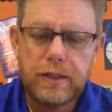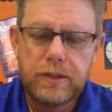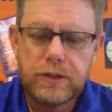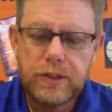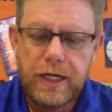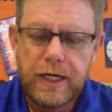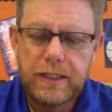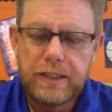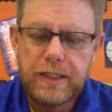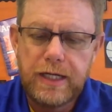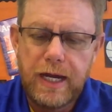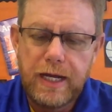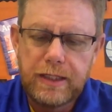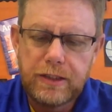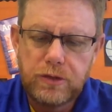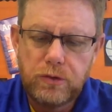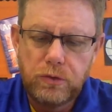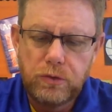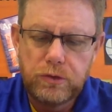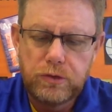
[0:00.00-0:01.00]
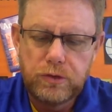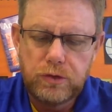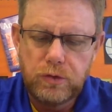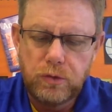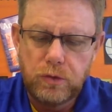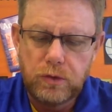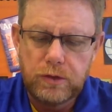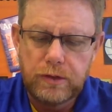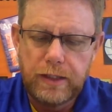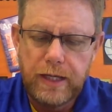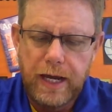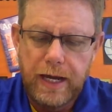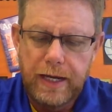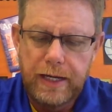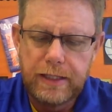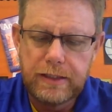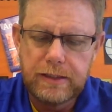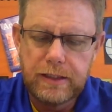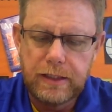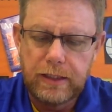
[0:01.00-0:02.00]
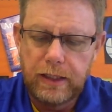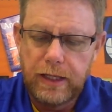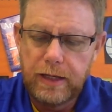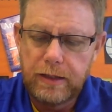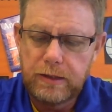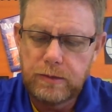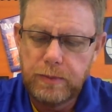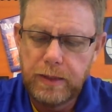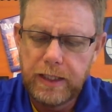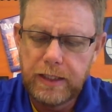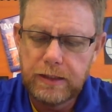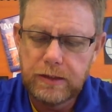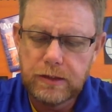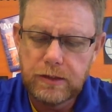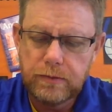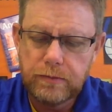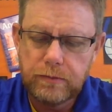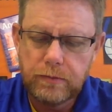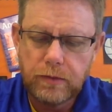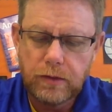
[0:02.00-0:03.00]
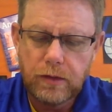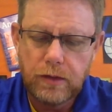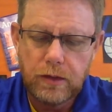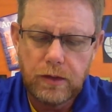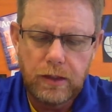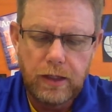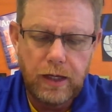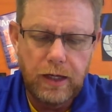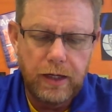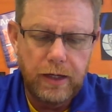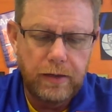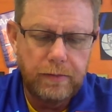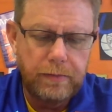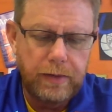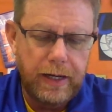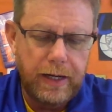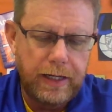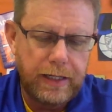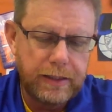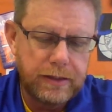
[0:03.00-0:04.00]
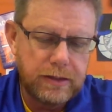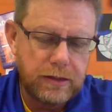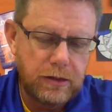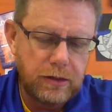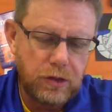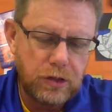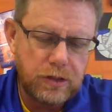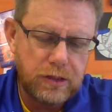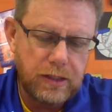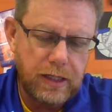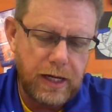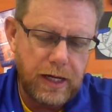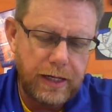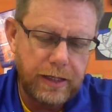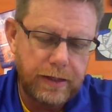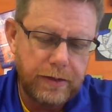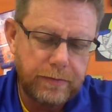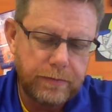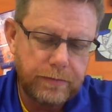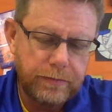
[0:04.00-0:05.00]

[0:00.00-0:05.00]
changing attitudes toward gays and lesbians, and it looks like